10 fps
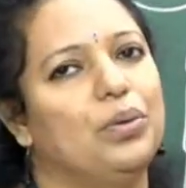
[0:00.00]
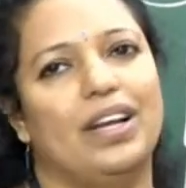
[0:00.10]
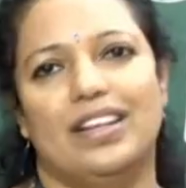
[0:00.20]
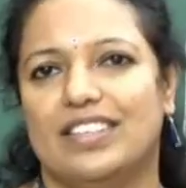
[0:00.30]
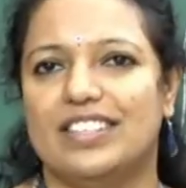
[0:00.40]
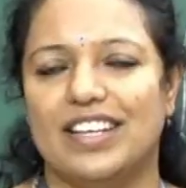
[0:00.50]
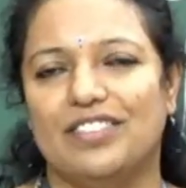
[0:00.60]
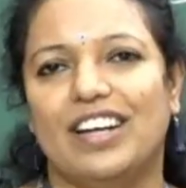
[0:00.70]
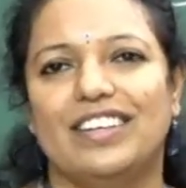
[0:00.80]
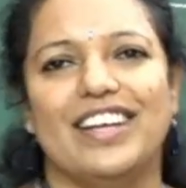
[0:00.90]
Whereas
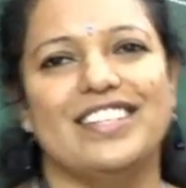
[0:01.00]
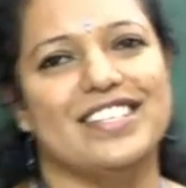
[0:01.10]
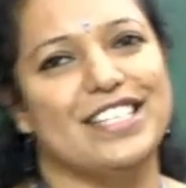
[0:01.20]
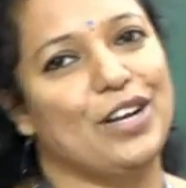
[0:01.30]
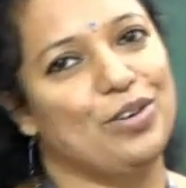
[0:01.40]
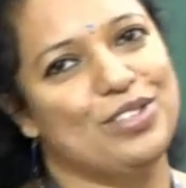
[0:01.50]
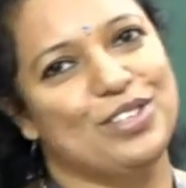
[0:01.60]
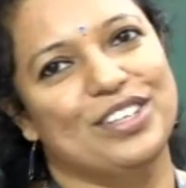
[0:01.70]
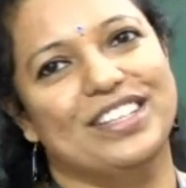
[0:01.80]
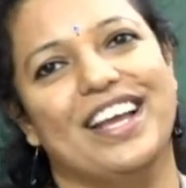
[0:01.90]
disadvantages are
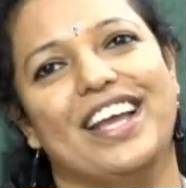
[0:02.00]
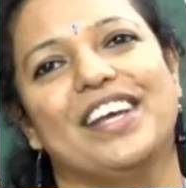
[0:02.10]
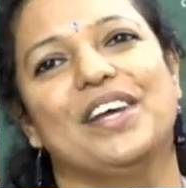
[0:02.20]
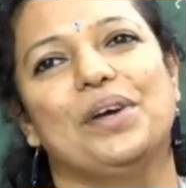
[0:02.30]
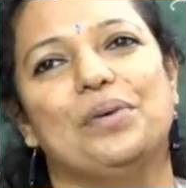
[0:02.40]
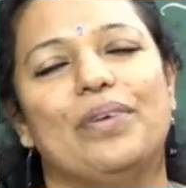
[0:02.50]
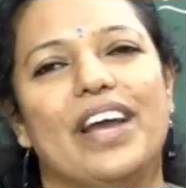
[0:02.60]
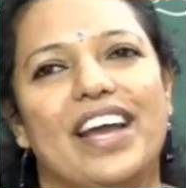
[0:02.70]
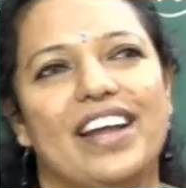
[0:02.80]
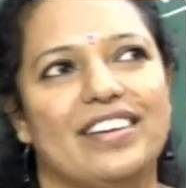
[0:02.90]
also there,
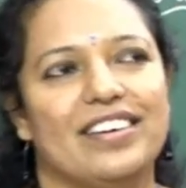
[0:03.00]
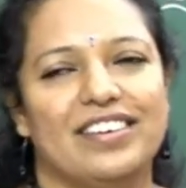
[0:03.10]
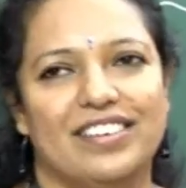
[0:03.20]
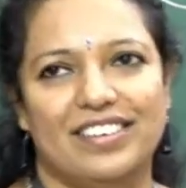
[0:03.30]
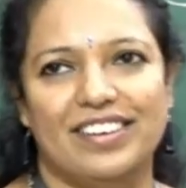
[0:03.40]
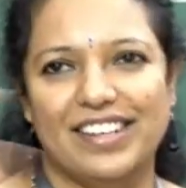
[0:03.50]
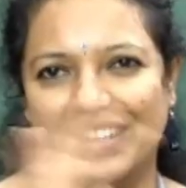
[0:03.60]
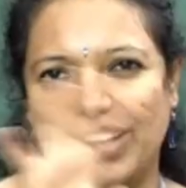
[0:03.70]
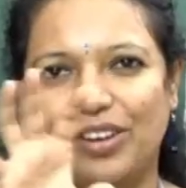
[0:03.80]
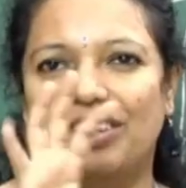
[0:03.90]
where
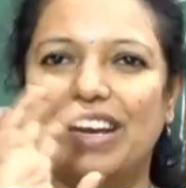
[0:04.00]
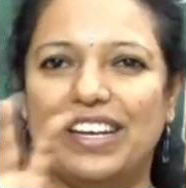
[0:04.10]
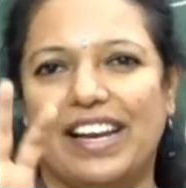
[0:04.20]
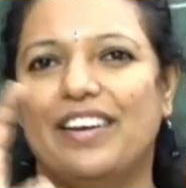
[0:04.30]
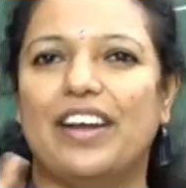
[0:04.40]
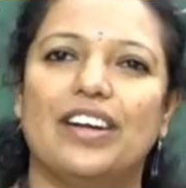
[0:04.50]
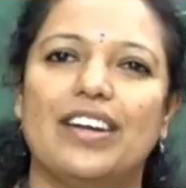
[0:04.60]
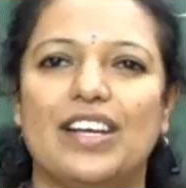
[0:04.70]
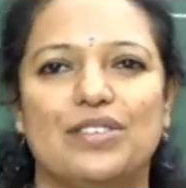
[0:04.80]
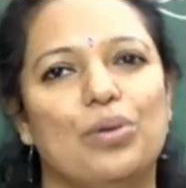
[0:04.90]
it can
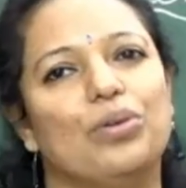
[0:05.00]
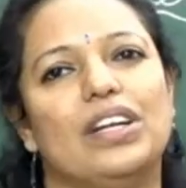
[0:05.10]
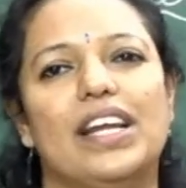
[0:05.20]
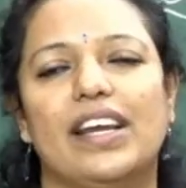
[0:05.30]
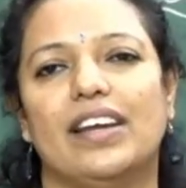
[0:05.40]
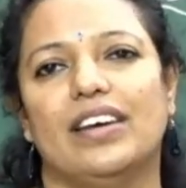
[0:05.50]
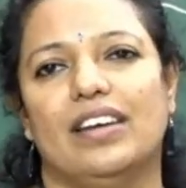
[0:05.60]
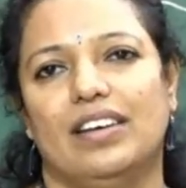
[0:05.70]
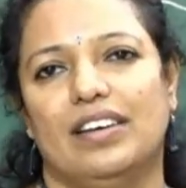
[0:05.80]
recognize only